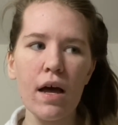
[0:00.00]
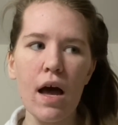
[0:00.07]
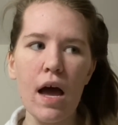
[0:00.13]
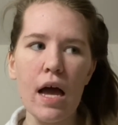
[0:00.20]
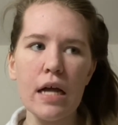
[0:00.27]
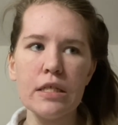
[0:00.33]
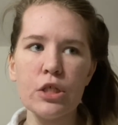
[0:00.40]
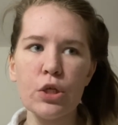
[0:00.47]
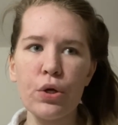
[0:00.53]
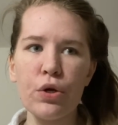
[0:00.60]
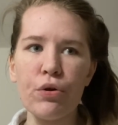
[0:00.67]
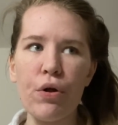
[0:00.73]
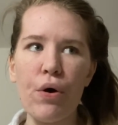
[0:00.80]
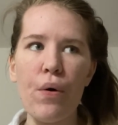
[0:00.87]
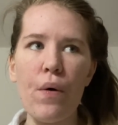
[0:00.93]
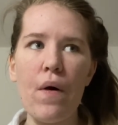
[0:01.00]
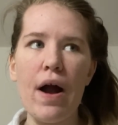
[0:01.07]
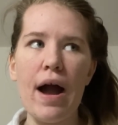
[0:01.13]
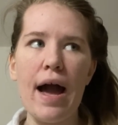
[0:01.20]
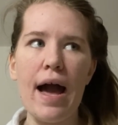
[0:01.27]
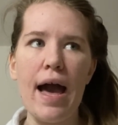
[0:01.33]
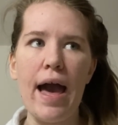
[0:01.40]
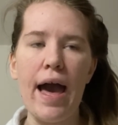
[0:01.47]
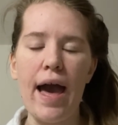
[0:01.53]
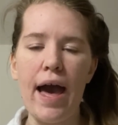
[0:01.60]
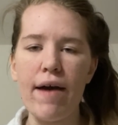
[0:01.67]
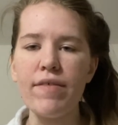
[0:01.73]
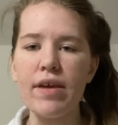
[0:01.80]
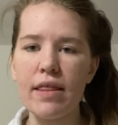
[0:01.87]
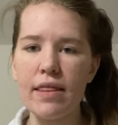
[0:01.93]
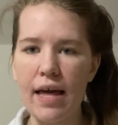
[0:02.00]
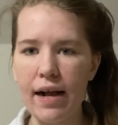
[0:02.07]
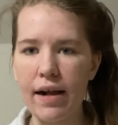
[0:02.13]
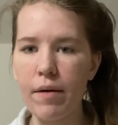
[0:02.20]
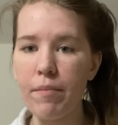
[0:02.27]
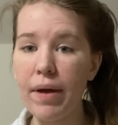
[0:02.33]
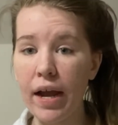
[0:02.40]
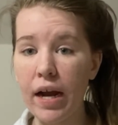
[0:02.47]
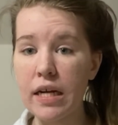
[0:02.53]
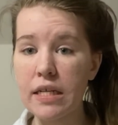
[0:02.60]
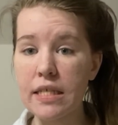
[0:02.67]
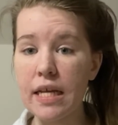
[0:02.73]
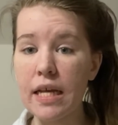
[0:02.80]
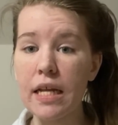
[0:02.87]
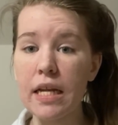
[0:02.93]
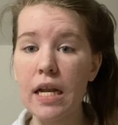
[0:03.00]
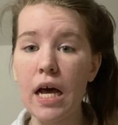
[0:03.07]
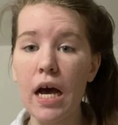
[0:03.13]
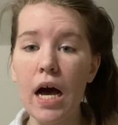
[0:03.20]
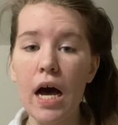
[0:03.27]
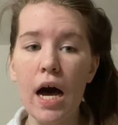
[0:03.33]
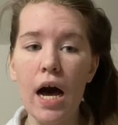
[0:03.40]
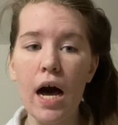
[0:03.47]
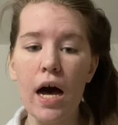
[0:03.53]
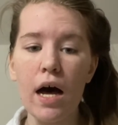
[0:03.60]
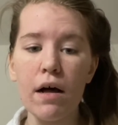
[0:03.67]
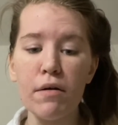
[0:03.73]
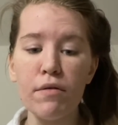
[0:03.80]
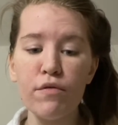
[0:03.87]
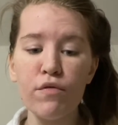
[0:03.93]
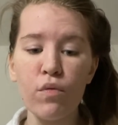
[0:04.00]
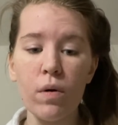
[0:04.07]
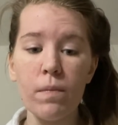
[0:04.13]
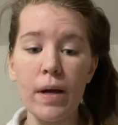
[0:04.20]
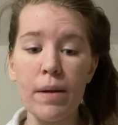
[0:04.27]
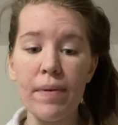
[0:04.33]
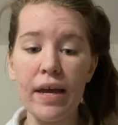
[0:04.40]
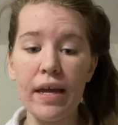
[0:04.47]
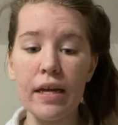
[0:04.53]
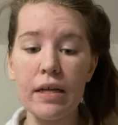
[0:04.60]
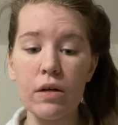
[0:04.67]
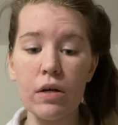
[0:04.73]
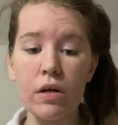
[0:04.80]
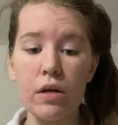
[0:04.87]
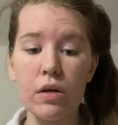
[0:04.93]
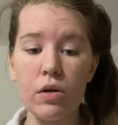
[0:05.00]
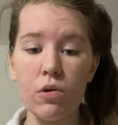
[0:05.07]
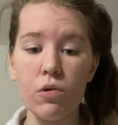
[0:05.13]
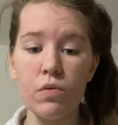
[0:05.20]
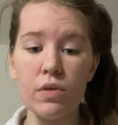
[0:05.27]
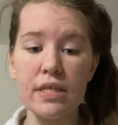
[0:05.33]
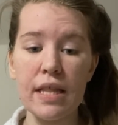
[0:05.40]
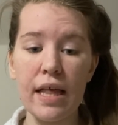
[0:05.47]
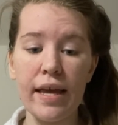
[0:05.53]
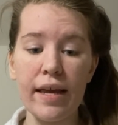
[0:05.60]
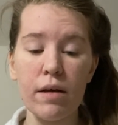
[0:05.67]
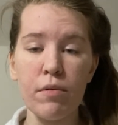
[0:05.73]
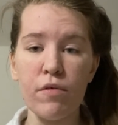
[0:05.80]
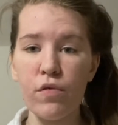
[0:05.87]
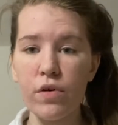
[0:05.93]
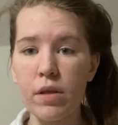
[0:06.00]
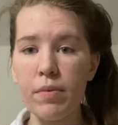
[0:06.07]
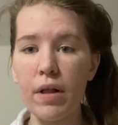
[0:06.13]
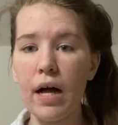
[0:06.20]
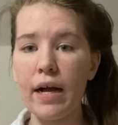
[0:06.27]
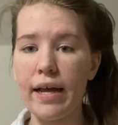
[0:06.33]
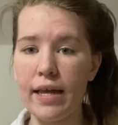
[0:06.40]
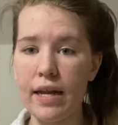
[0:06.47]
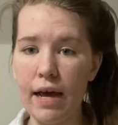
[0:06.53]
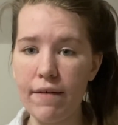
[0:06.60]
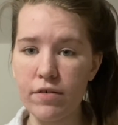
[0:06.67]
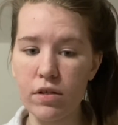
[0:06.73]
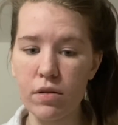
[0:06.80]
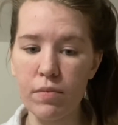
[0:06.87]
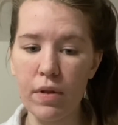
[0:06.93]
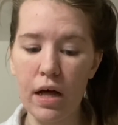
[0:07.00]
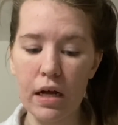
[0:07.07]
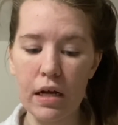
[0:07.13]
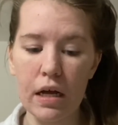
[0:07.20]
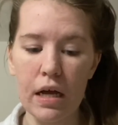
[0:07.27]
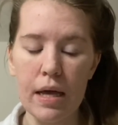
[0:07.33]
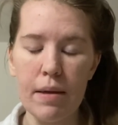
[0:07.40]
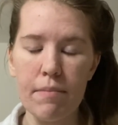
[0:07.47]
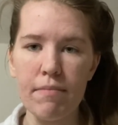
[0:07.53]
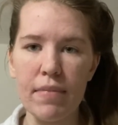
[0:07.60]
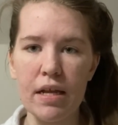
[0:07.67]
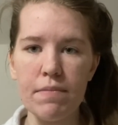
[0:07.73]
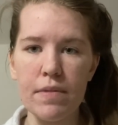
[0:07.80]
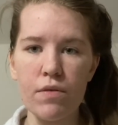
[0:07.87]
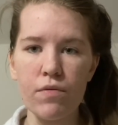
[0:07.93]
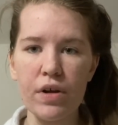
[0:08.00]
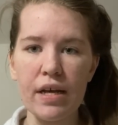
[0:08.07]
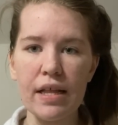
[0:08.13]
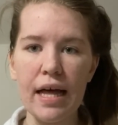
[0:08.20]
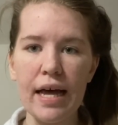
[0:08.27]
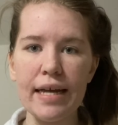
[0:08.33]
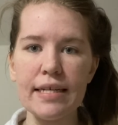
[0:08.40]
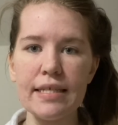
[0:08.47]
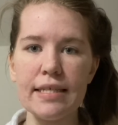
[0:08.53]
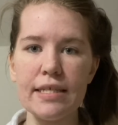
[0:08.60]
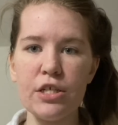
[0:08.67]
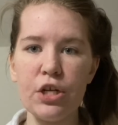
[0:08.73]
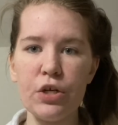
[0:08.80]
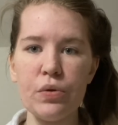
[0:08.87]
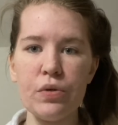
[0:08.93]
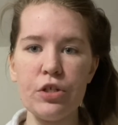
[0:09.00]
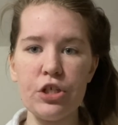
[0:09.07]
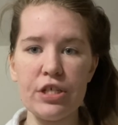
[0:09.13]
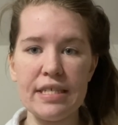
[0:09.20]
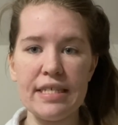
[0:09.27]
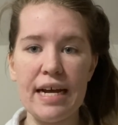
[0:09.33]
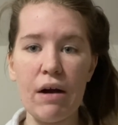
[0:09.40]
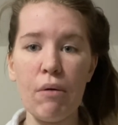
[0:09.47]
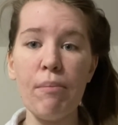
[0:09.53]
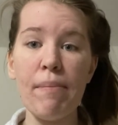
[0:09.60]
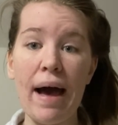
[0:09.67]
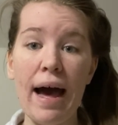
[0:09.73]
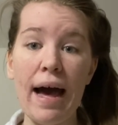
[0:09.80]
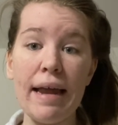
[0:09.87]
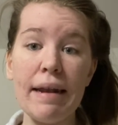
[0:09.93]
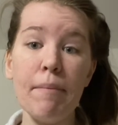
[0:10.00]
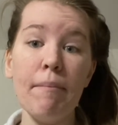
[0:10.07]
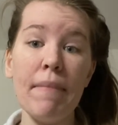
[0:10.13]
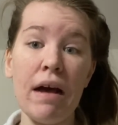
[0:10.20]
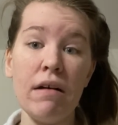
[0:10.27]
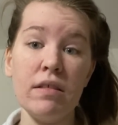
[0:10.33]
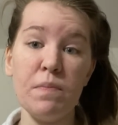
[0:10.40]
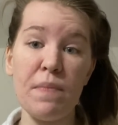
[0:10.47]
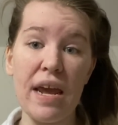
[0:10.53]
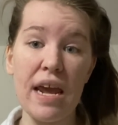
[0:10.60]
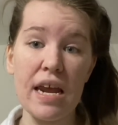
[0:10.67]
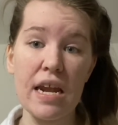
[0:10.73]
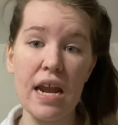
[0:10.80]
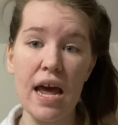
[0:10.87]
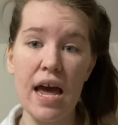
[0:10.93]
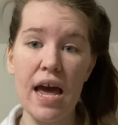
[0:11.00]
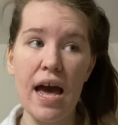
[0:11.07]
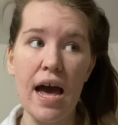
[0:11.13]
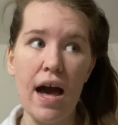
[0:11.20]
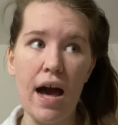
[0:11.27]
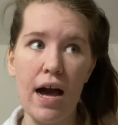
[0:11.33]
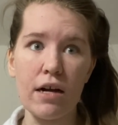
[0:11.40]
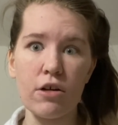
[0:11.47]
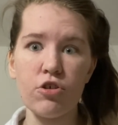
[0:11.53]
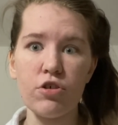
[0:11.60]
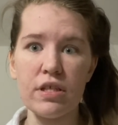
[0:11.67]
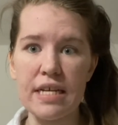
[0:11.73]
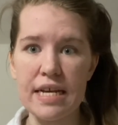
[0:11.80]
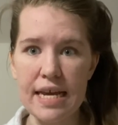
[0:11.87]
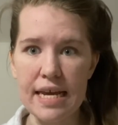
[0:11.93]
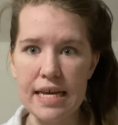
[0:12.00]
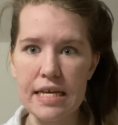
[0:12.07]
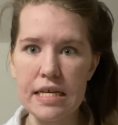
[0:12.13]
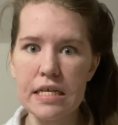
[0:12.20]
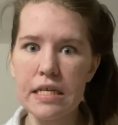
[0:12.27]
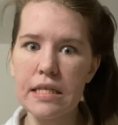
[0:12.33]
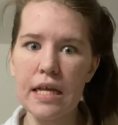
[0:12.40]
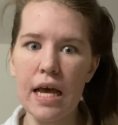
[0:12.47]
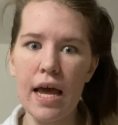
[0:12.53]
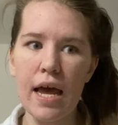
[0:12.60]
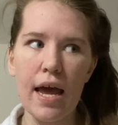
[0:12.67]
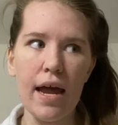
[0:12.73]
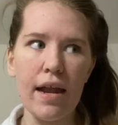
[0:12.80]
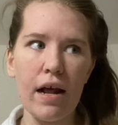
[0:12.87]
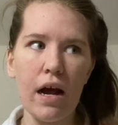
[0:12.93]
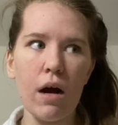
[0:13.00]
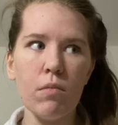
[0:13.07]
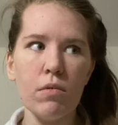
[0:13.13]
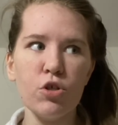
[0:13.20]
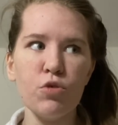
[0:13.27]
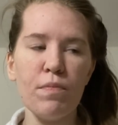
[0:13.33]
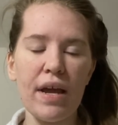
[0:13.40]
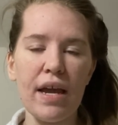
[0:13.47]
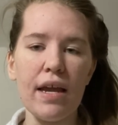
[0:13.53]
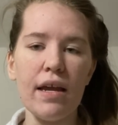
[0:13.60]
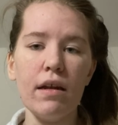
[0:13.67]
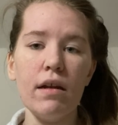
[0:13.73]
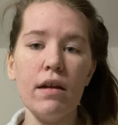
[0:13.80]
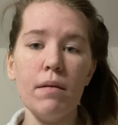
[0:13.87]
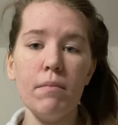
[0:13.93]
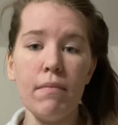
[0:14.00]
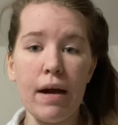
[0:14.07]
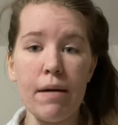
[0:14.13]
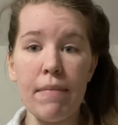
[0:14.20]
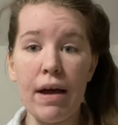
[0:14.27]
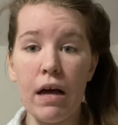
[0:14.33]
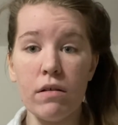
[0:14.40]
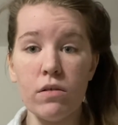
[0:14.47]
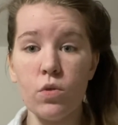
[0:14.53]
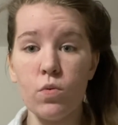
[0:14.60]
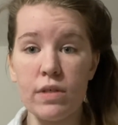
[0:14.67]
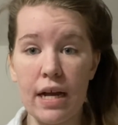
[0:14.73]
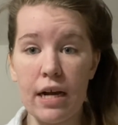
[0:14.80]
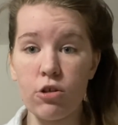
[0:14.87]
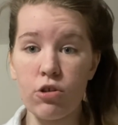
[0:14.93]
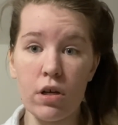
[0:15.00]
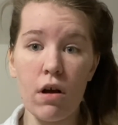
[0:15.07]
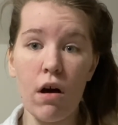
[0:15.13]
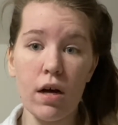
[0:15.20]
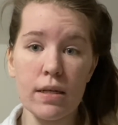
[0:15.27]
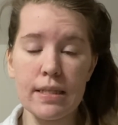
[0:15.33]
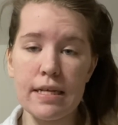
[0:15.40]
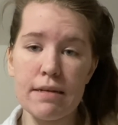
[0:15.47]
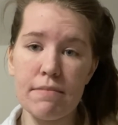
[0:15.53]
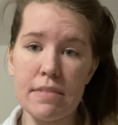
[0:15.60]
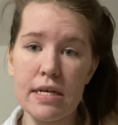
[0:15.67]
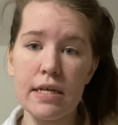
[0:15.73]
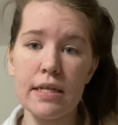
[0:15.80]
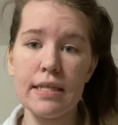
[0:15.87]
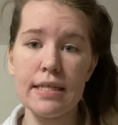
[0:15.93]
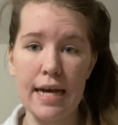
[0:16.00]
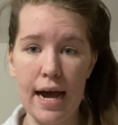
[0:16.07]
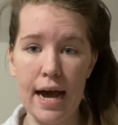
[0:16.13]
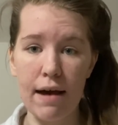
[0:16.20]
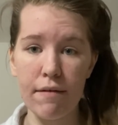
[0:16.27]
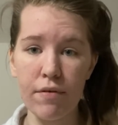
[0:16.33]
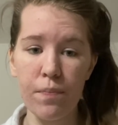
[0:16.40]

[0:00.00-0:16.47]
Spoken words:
And so, you know, having that comparison of what my pain was like before the block and after the block made me realize, you know, just how bad mouth pain actually is and how much pain my mouth was actually causing me to have.